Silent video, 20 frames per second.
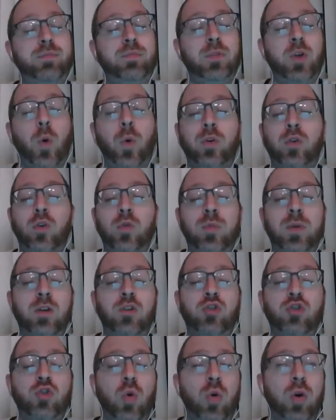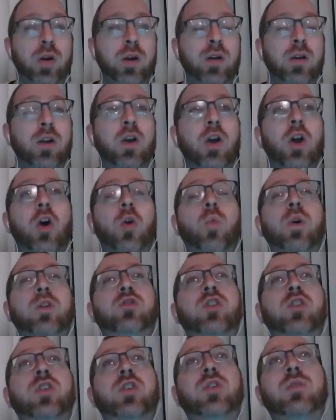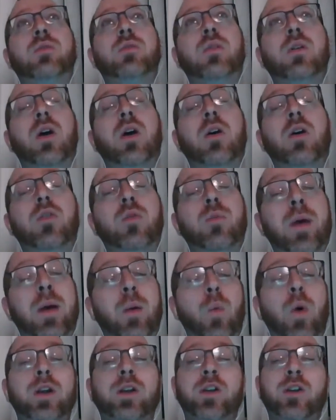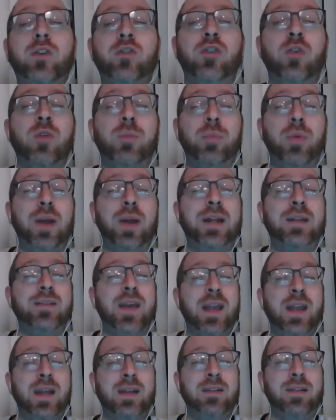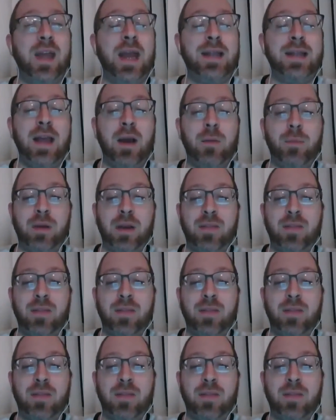going to be short, which is my one concern with Blaydes getting a takedown, but